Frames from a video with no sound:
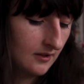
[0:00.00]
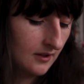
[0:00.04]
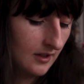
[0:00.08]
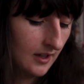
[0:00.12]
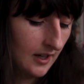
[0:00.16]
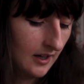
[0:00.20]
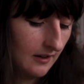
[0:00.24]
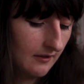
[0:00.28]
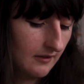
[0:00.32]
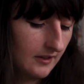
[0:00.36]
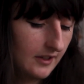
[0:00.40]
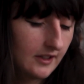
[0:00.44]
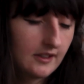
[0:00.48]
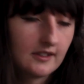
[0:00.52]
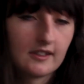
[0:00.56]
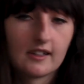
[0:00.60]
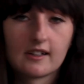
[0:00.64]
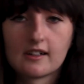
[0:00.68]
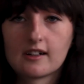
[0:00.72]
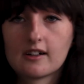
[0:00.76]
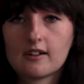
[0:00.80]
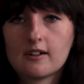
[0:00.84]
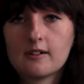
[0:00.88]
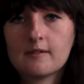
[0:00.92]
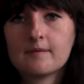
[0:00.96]
Harry
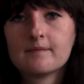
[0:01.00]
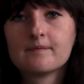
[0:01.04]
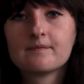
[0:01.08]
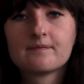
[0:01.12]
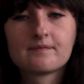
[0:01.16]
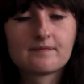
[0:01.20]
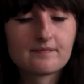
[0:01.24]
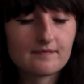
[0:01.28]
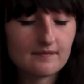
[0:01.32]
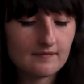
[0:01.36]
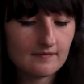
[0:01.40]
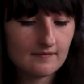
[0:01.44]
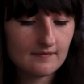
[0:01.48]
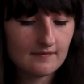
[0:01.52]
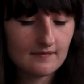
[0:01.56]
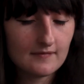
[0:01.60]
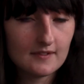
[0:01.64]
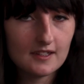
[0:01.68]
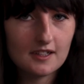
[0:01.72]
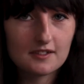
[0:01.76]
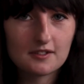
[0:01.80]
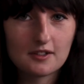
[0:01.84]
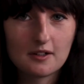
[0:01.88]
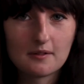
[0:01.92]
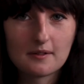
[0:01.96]
Singer.
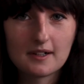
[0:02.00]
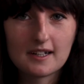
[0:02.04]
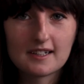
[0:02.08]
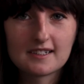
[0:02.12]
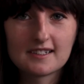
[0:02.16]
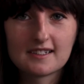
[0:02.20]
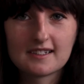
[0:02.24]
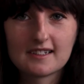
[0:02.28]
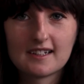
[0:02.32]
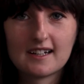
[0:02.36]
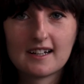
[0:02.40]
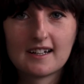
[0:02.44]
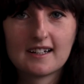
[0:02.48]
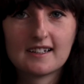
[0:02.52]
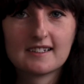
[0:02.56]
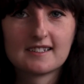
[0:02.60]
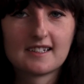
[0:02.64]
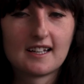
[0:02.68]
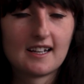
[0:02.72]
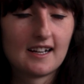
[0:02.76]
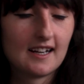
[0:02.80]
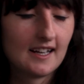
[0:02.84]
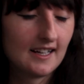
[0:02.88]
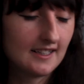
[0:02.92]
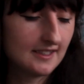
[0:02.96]
So I'm guessing that is
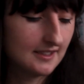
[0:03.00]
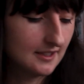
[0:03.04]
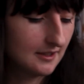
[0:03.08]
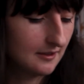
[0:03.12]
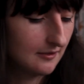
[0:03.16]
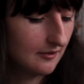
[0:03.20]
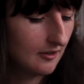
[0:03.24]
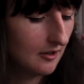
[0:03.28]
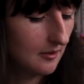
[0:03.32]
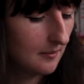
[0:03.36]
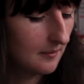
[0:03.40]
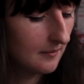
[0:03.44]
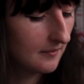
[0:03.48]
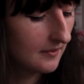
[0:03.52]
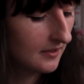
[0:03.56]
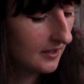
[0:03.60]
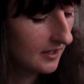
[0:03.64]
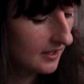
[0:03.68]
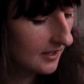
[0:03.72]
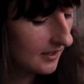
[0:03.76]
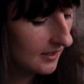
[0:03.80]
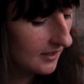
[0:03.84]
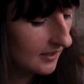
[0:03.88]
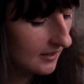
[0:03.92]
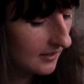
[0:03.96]
a letter from
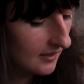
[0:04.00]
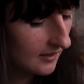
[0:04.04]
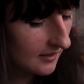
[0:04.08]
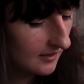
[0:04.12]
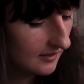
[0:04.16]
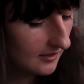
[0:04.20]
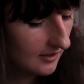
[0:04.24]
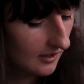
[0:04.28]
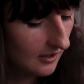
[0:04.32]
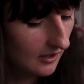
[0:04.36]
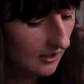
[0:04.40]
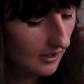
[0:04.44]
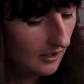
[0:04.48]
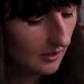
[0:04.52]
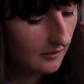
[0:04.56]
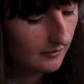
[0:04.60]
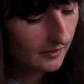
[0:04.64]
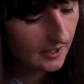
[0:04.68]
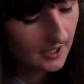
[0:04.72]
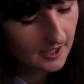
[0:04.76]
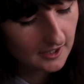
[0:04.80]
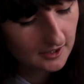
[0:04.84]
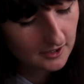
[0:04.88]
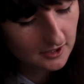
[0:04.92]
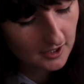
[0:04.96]
the love
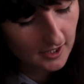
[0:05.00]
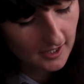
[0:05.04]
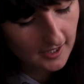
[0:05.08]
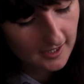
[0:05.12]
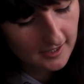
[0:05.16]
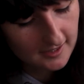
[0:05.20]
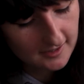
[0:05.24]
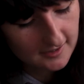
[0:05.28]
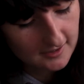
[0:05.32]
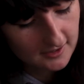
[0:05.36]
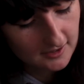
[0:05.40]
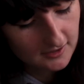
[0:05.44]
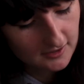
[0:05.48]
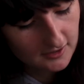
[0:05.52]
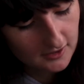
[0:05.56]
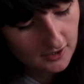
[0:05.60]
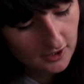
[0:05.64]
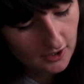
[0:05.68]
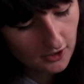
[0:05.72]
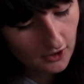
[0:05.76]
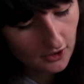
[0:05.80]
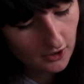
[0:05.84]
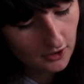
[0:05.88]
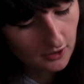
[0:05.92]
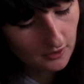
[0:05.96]
interest
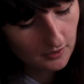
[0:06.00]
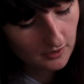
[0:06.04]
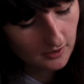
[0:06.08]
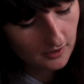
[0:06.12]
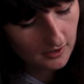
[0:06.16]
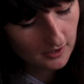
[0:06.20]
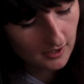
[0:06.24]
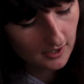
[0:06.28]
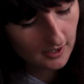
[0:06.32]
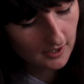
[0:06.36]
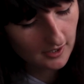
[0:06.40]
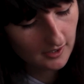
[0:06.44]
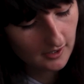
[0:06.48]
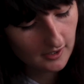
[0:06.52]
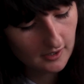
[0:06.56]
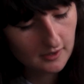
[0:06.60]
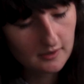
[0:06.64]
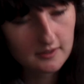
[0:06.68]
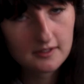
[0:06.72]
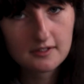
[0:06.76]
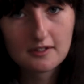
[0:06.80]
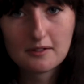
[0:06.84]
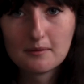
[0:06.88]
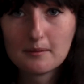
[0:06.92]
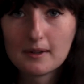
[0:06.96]
to the girl
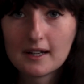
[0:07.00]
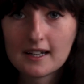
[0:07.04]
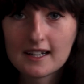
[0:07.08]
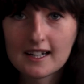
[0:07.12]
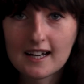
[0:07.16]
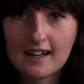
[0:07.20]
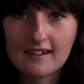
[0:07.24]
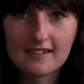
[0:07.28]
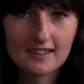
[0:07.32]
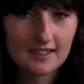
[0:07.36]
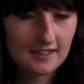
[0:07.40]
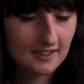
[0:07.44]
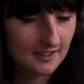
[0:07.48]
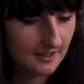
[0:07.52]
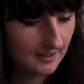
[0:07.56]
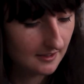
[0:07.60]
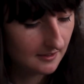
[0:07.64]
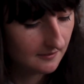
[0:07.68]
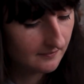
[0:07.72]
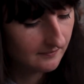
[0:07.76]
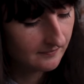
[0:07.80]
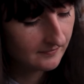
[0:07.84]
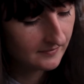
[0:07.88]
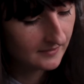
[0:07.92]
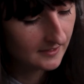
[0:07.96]
who's the main character.
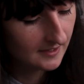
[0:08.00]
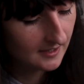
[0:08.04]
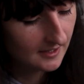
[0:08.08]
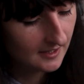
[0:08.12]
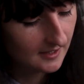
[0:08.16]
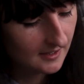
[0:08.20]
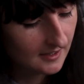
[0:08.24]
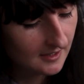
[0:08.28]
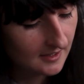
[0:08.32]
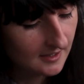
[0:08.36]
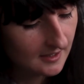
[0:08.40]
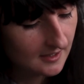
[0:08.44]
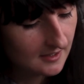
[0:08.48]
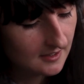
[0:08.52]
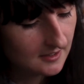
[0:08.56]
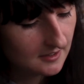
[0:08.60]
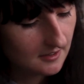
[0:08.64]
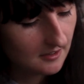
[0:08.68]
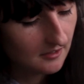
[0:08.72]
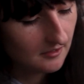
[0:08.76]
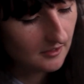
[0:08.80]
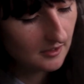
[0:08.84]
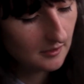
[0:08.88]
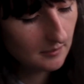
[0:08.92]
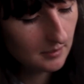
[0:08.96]

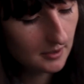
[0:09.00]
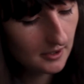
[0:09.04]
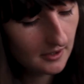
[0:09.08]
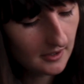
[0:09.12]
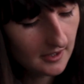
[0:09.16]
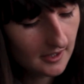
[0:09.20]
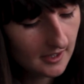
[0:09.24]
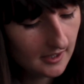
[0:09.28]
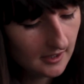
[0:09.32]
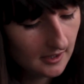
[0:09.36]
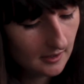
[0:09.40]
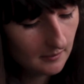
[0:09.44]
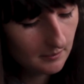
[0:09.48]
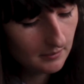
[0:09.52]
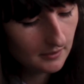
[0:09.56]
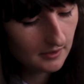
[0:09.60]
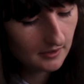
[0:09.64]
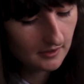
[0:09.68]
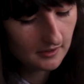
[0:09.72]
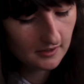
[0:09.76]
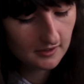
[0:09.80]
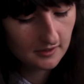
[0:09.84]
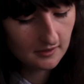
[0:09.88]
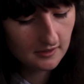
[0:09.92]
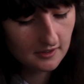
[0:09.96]
So I'm going to put that in the
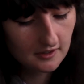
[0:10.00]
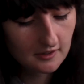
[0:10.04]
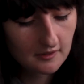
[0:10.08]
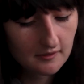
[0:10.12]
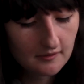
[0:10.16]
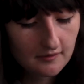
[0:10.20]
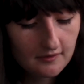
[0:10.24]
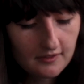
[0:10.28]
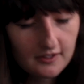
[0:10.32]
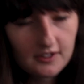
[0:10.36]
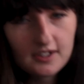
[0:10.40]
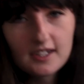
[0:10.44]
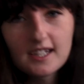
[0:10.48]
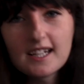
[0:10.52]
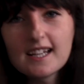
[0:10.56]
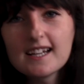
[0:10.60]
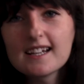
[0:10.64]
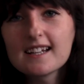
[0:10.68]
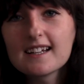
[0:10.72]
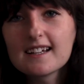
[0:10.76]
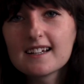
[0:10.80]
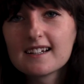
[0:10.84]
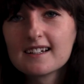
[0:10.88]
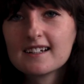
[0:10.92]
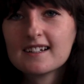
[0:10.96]
book so I don't forget
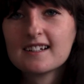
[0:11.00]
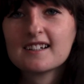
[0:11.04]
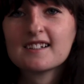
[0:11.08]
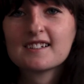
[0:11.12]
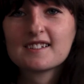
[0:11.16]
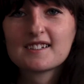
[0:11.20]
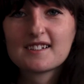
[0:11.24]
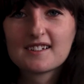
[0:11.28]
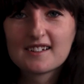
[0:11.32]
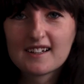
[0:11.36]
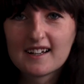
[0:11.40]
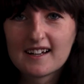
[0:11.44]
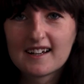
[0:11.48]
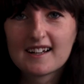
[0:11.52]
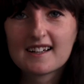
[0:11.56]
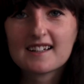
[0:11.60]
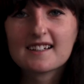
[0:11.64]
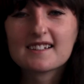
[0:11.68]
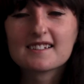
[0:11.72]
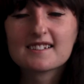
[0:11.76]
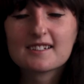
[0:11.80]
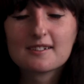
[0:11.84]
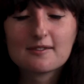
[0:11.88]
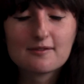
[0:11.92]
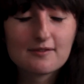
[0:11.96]
it. So that
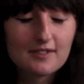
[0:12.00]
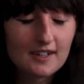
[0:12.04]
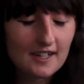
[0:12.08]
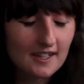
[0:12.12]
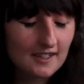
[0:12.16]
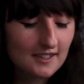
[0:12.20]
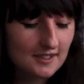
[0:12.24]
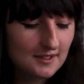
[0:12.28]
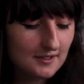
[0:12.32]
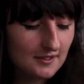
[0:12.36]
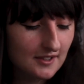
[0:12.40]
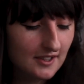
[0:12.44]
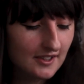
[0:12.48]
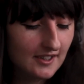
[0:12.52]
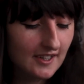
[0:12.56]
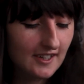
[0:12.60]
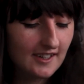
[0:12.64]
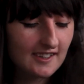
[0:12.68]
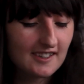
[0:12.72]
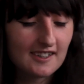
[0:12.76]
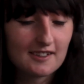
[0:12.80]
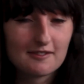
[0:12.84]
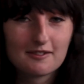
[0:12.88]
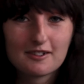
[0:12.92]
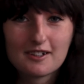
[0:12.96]
is the first one,
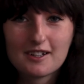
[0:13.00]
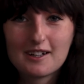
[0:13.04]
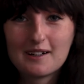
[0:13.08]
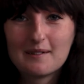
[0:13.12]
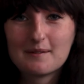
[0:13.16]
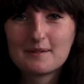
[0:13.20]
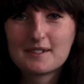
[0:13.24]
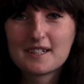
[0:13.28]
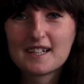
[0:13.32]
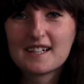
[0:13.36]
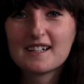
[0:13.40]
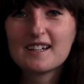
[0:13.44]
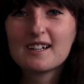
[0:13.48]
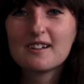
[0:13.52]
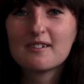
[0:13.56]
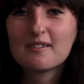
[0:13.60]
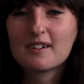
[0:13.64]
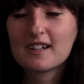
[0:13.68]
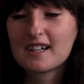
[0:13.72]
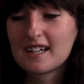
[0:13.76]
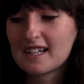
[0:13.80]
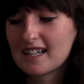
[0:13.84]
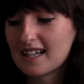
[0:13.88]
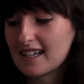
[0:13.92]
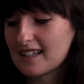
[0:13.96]
and I will update you
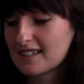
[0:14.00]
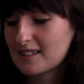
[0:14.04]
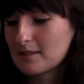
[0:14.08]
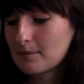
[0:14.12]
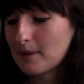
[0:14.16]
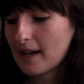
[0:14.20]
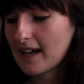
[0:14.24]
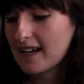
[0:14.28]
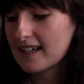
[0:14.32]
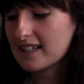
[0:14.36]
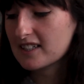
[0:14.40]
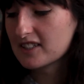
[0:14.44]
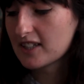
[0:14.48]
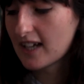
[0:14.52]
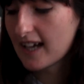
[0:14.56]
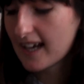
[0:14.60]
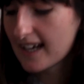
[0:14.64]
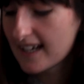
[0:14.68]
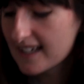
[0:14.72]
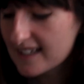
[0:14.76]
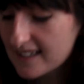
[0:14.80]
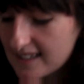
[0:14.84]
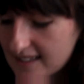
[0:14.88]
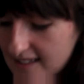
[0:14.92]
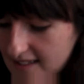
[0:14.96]
when I get to page
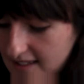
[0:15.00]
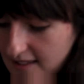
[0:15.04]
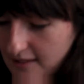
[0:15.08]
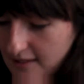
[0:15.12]
8